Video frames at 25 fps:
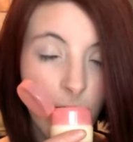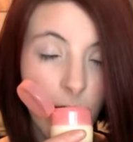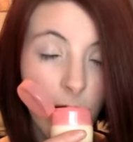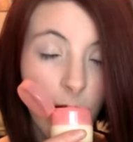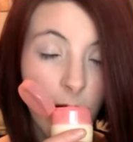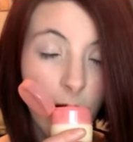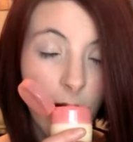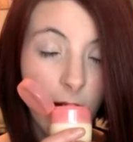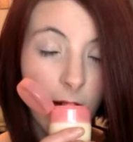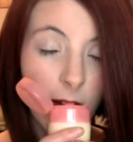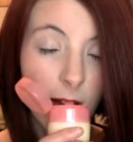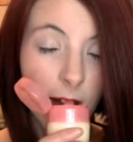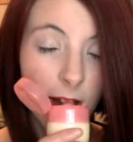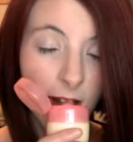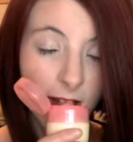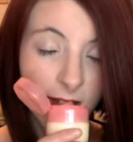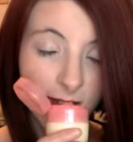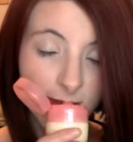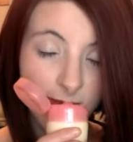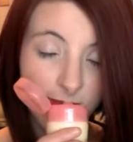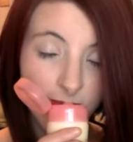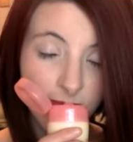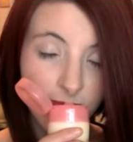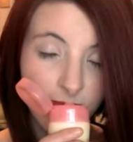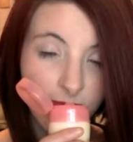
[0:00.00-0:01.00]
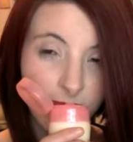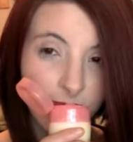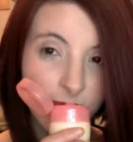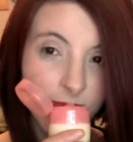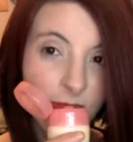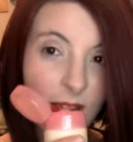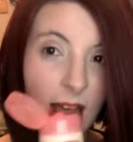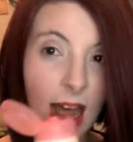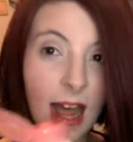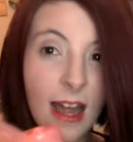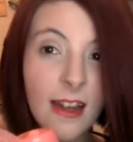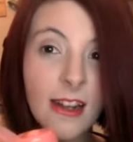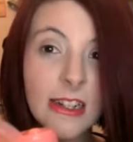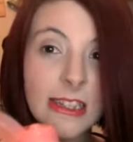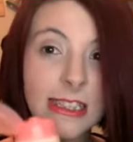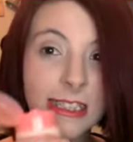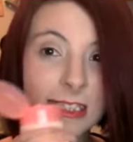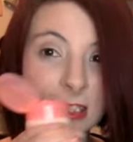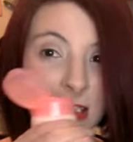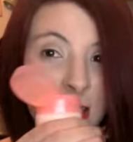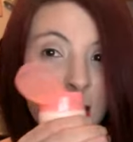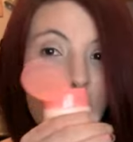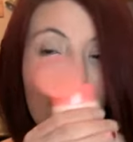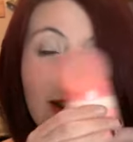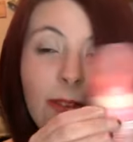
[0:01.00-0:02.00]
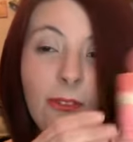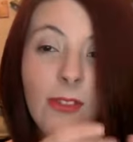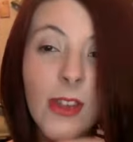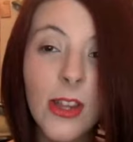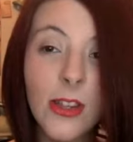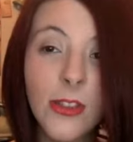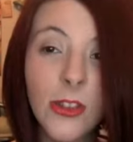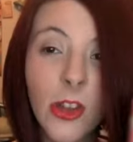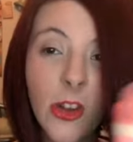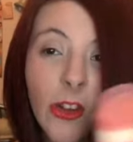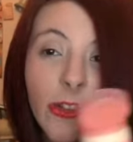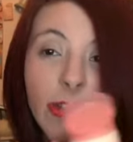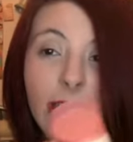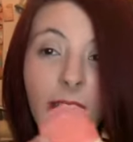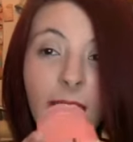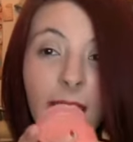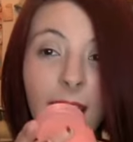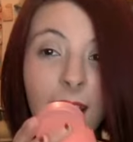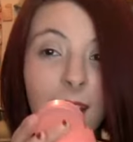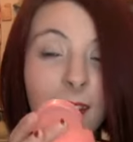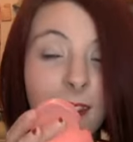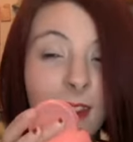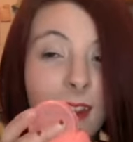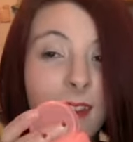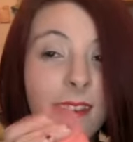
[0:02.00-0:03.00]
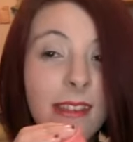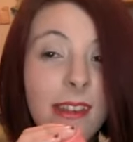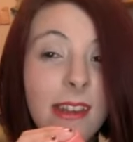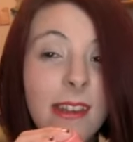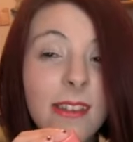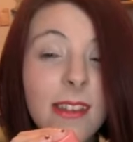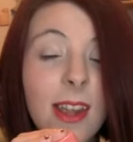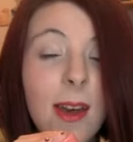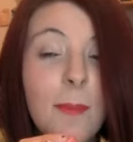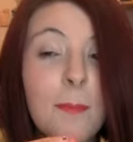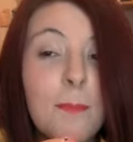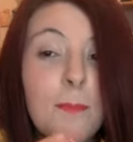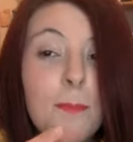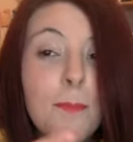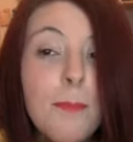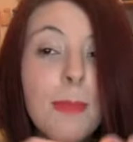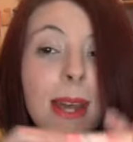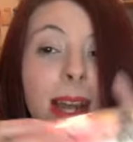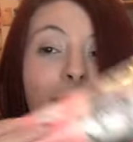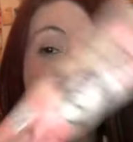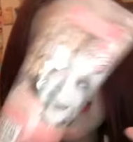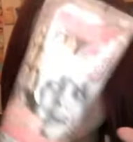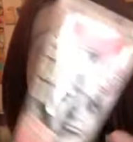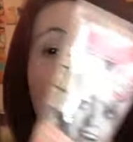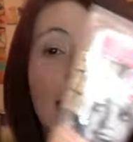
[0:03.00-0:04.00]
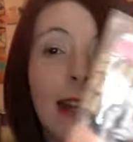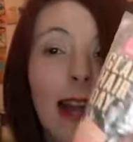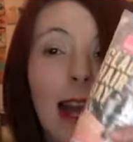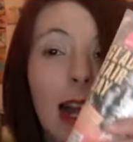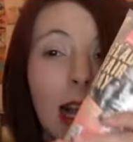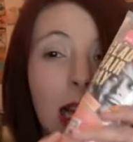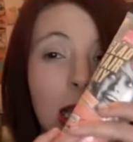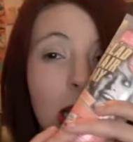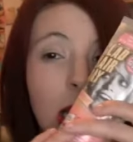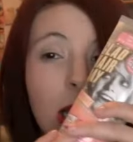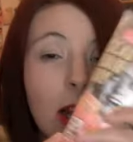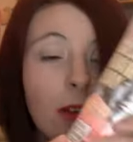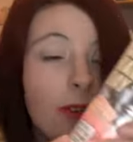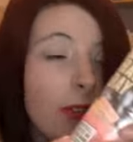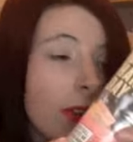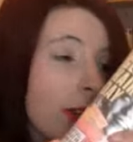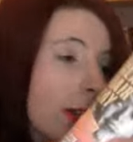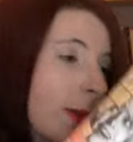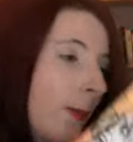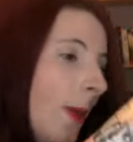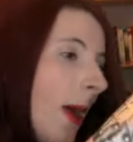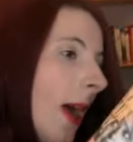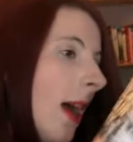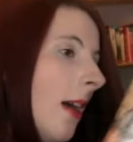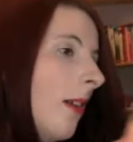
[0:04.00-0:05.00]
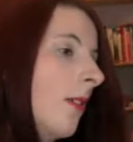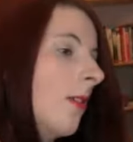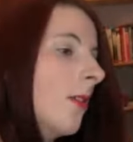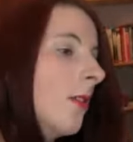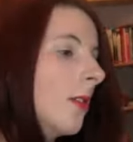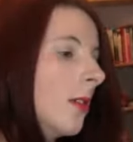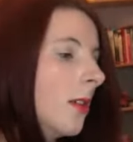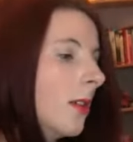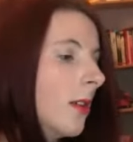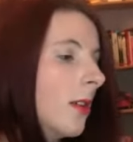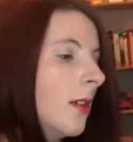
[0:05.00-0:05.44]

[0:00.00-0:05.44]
I could sniff this all day. This is amazing. I love the smell.